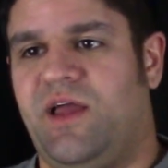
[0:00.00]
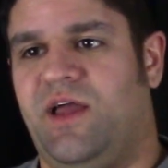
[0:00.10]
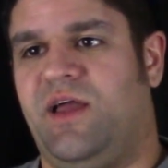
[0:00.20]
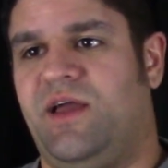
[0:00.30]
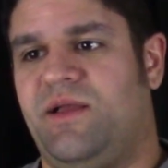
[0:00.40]

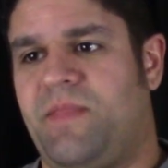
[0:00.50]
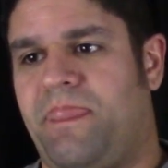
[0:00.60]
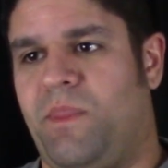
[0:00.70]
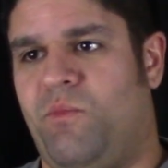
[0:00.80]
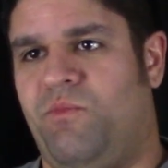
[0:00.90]

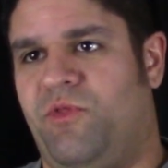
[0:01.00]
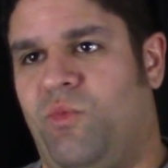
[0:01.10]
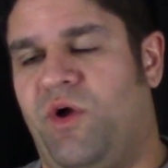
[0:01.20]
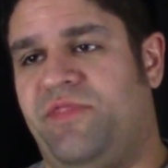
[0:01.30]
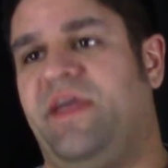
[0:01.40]
The
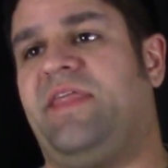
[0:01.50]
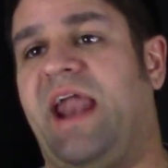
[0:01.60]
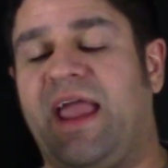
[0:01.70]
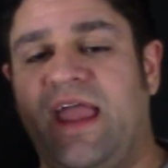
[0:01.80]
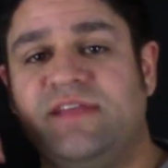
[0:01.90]
one thing
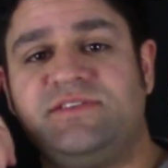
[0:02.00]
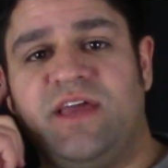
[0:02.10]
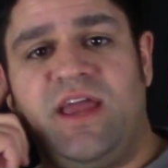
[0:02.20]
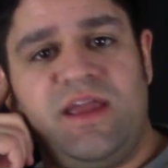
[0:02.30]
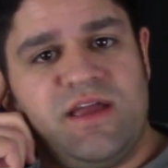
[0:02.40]
that I can
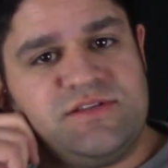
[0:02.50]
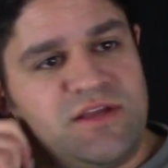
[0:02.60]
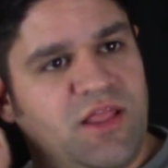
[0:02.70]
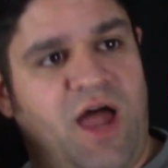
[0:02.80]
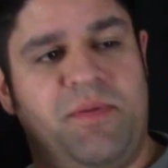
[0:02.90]
say is
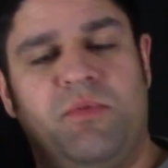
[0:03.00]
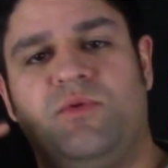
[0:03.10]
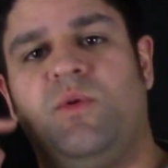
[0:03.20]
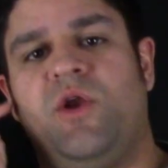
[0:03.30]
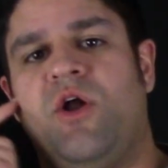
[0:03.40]
that a lot of
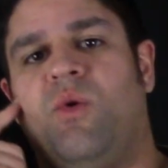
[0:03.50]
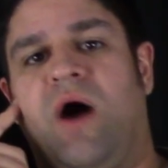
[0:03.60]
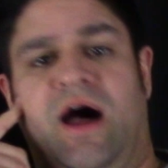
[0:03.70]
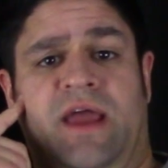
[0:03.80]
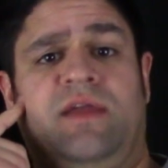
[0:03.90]
people want to know
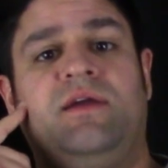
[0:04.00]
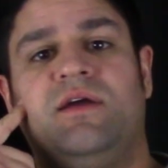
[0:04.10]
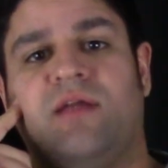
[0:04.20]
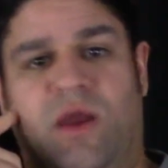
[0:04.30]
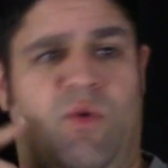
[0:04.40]
why.
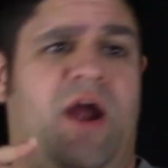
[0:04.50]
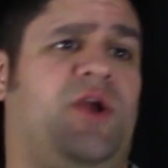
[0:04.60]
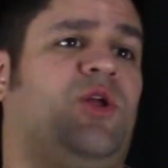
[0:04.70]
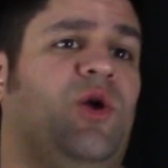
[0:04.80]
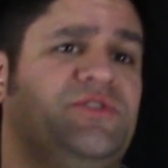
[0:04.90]
Like, why
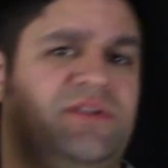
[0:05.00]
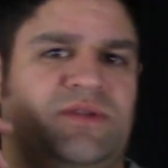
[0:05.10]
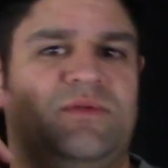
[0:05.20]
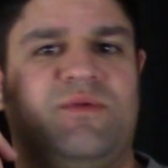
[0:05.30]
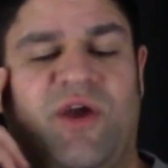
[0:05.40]
are you
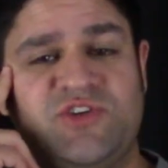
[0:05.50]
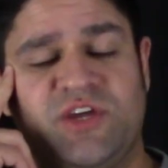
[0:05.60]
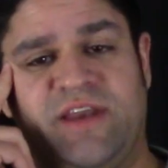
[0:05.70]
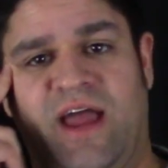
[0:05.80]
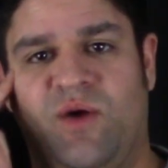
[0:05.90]
closing? Why are you
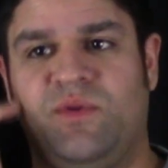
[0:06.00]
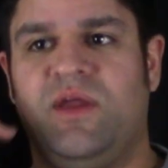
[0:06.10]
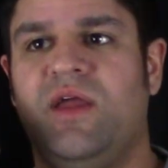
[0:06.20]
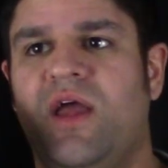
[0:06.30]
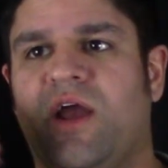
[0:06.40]
shutting down?
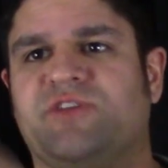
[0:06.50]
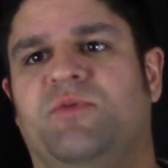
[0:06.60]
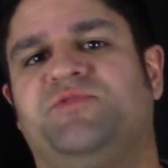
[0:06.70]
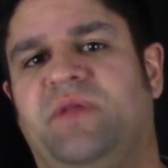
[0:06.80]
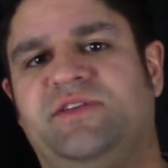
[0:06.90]
Because
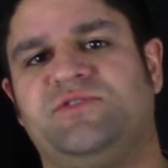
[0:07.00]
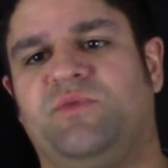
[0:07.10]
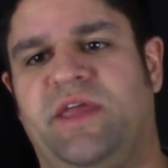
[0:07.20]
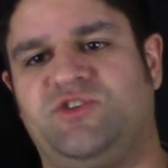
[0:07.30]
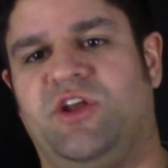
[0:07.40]
most places,
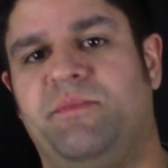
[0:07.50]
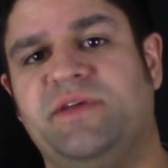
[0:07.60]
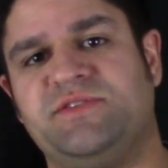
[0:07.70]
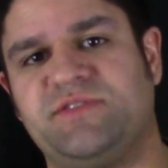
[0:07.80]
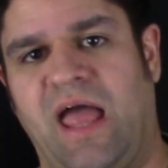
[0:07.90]
when they shut a
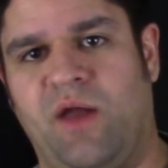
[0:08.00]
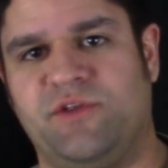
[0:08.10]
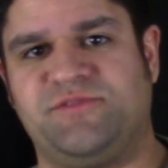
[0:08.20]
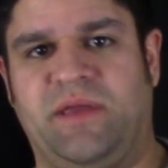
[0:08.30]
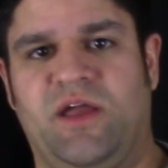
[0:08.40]
business
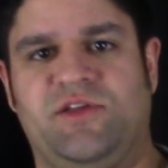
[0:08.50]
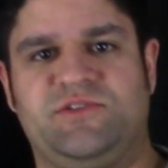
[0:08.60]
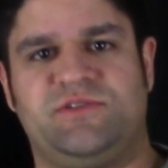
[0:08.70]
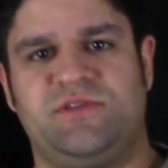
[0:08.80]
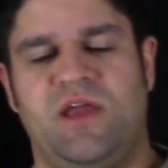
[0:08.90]
down, it's
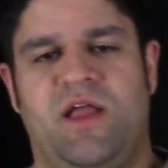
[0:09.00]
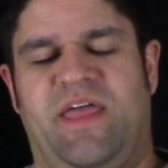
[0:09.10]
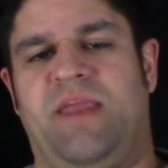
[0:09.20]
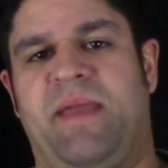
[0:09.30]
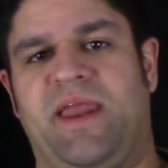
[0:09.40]
because
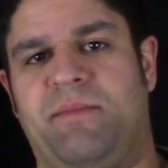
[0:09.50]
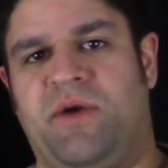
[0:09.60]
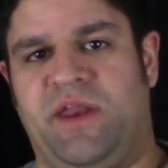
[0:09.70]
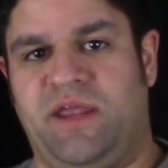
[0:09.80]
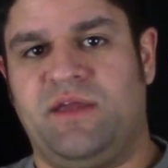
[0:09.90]
they didn't make any
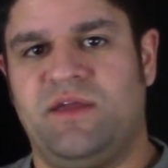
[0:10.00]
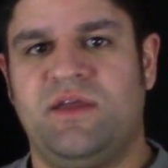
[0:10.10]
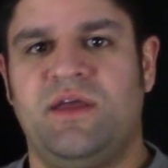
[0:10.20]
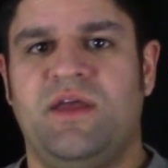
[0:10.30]
money.